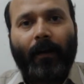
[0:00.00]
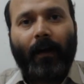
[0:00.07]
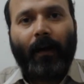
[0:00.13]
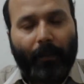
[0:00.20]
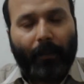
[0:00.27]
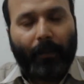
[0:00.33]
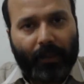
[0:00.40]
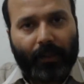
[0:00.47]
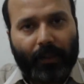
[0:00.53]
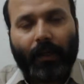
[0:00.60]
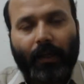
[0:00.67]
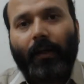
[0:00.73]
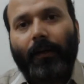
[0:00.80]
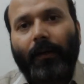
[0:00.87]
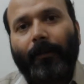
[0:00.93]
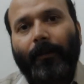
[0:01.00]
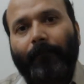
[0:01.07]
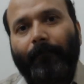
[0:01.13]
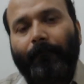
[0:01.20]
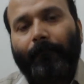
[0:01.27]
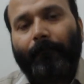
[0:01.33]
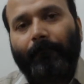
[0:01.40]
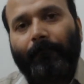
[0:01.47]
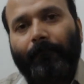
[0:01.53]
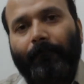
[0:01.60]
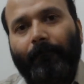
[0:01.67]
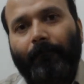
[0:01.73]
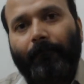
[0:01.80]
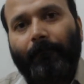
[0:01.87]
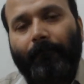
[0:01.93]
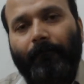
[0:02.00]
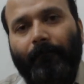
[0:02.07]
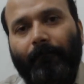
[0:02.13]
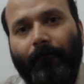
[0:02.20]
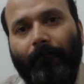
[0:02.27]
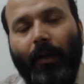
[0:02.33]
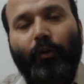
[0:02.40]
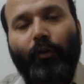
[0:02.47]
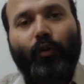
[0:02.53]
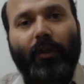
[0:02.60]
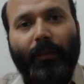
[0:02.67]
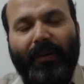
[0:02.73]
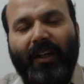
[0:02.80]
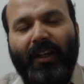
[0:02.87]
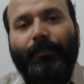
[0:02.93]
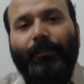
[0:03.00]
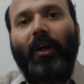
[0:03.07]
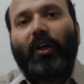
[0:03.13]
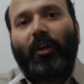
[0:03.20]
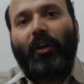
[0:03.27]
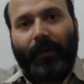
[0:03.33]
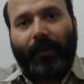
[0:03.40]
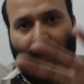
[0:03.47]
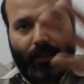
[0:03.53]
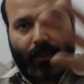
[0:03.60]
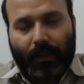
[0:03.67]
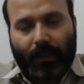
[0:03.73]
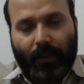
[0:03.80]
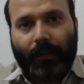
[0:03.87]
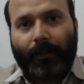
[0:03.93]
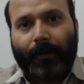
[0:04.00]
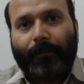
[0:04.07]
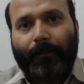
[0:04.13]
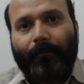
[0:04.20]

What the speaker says: Africa into different part of Asia,